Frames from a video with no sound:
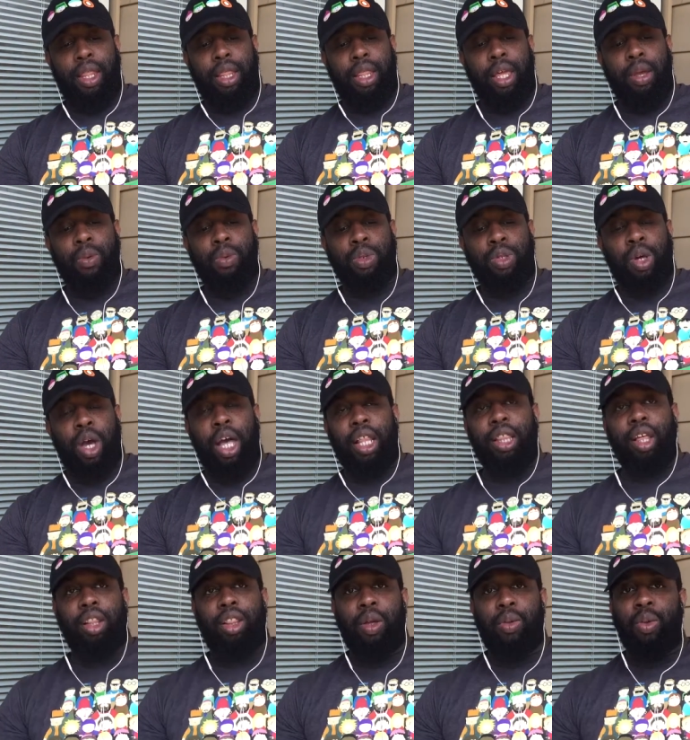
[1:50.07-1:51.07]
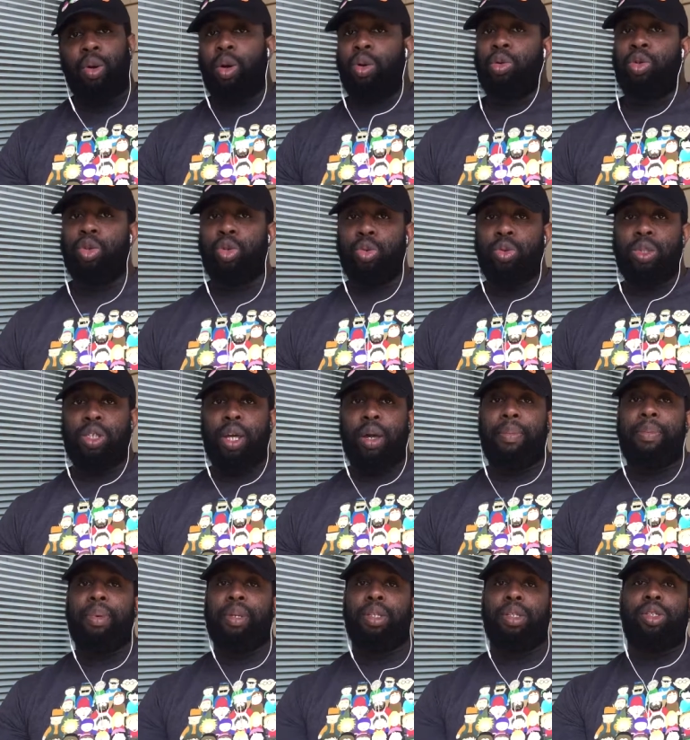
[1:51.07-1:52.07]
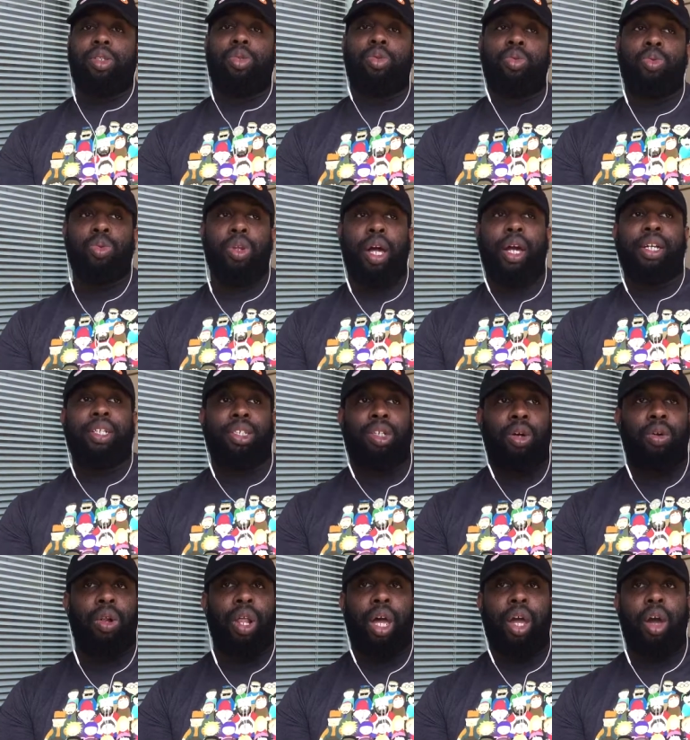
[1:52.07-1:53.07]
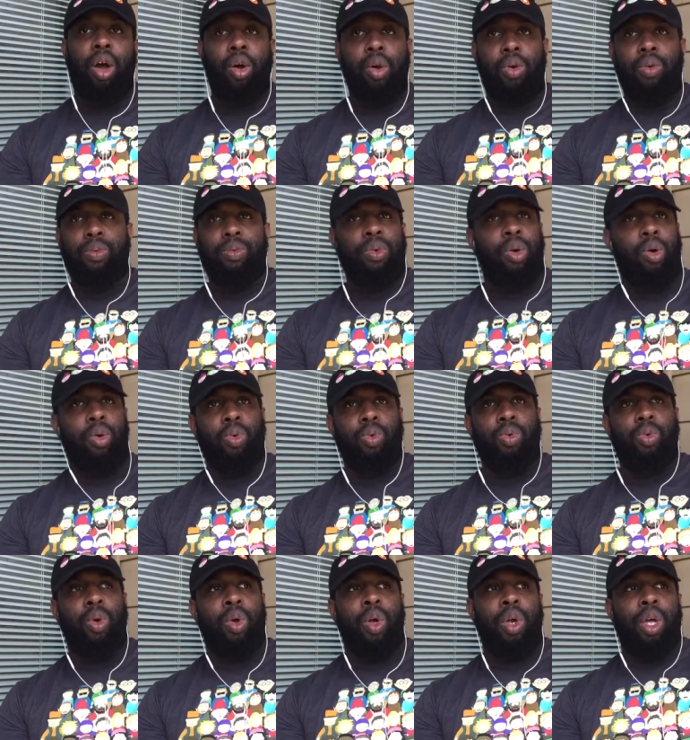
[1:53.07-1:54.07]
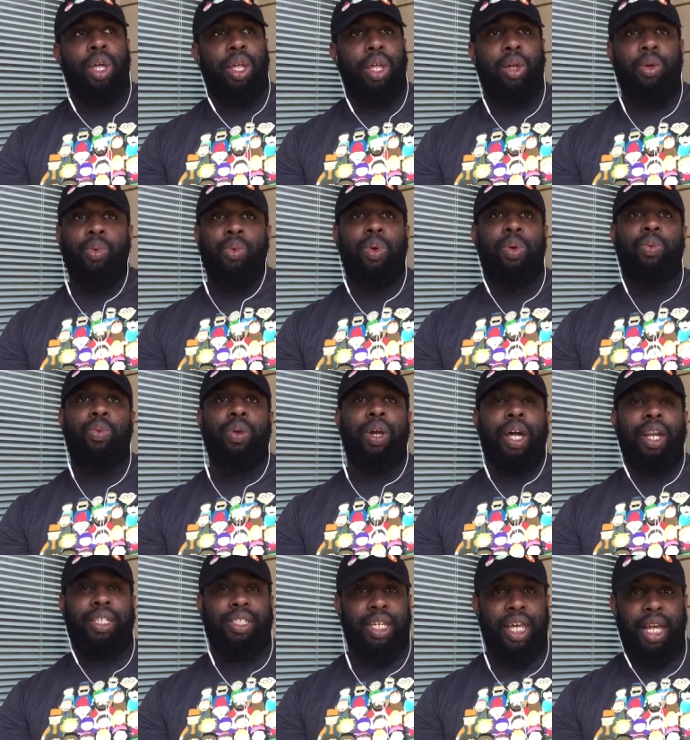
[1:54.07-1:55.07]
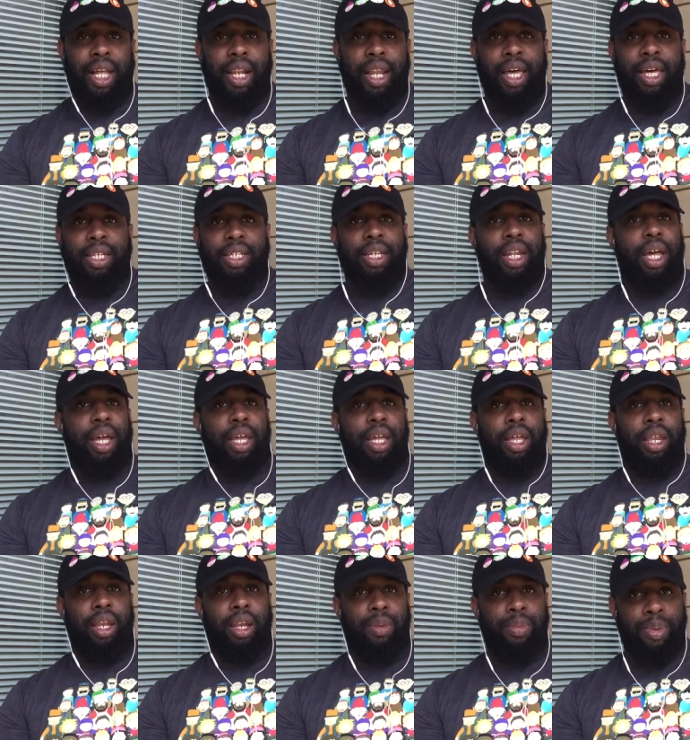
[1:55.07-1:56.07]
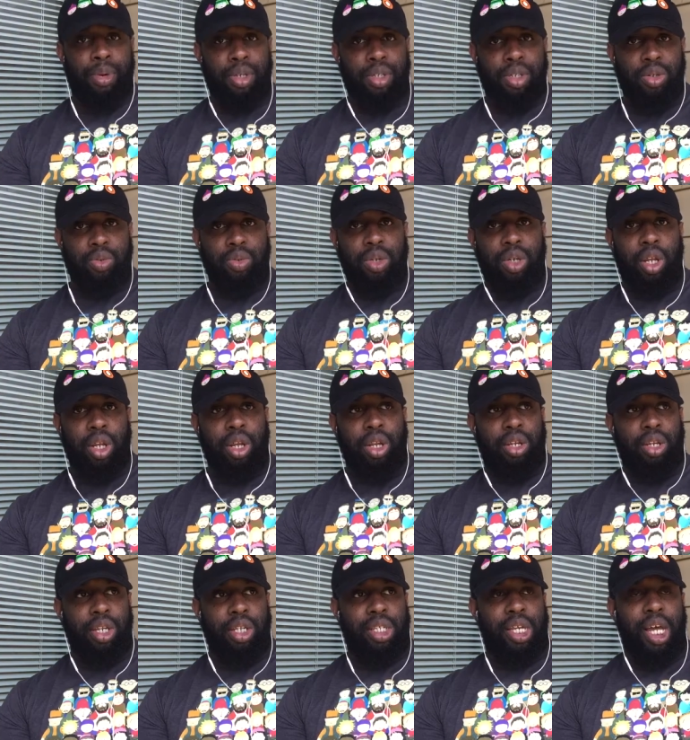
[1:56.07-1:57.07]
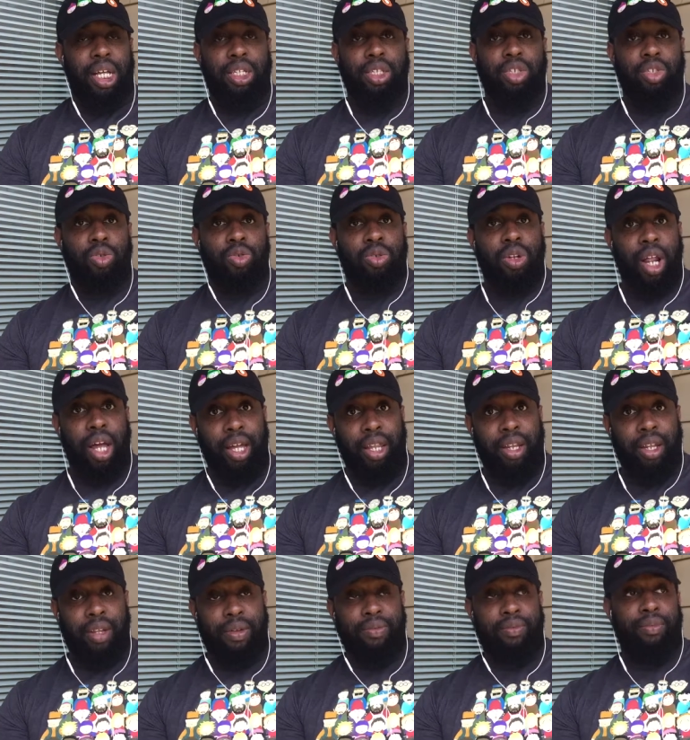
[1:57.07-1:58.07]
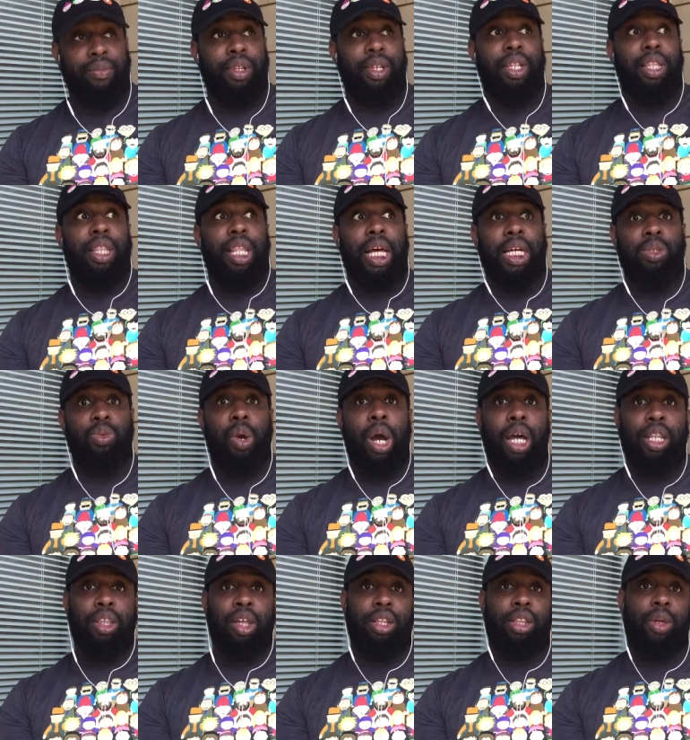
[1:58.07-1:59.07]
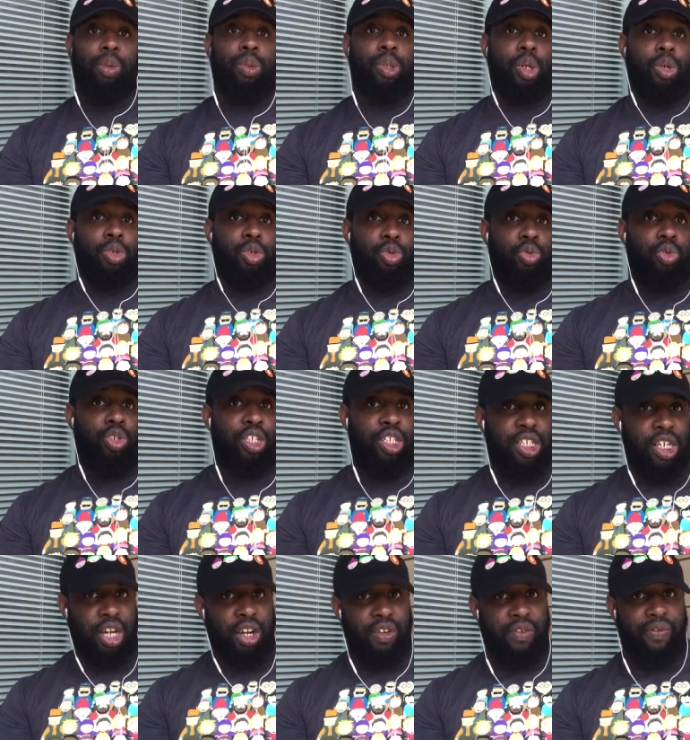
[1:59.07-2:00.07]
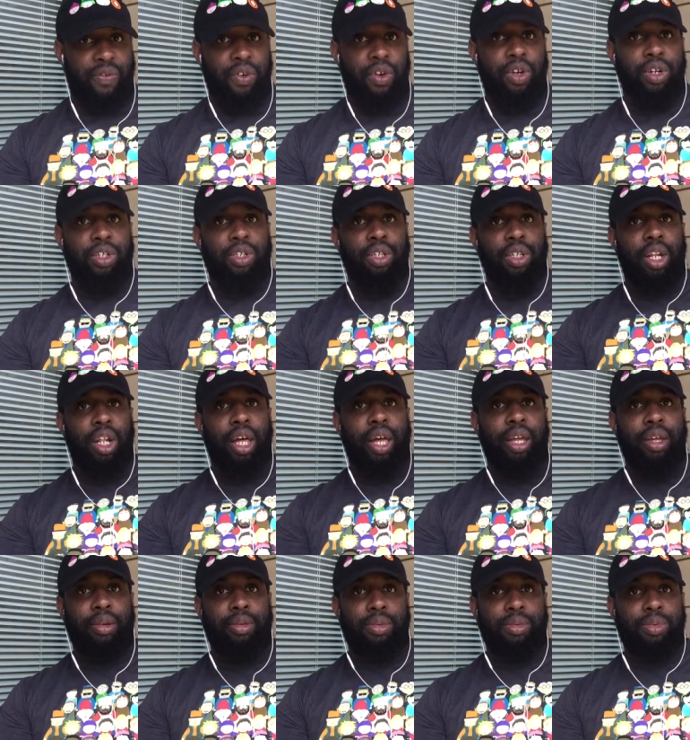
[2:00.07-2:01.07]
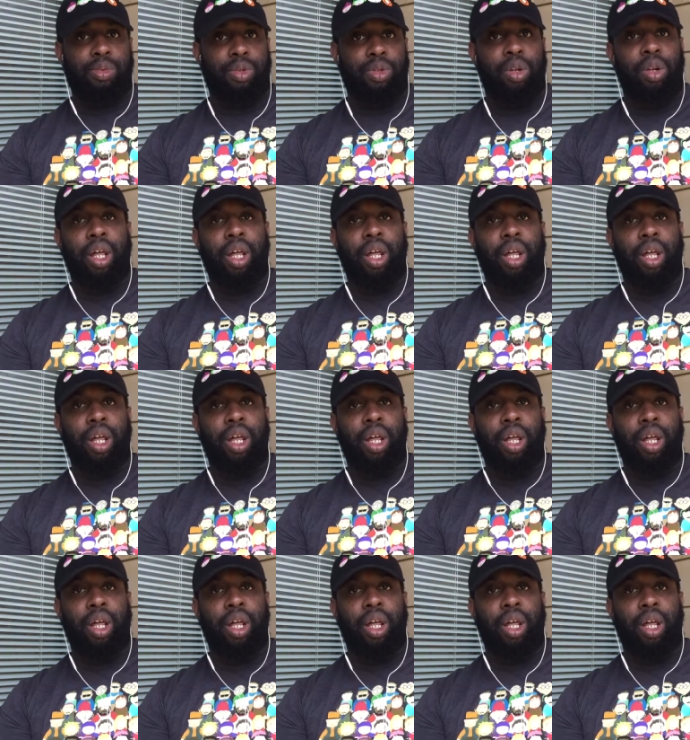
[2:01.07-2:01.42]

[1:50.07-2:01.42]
they were, I thought they were gonna do something to like show like, oh no, we, we got attacked last night, and the person who did attacked you, lightning. That's why I thought they were gonna use Jennifer to like show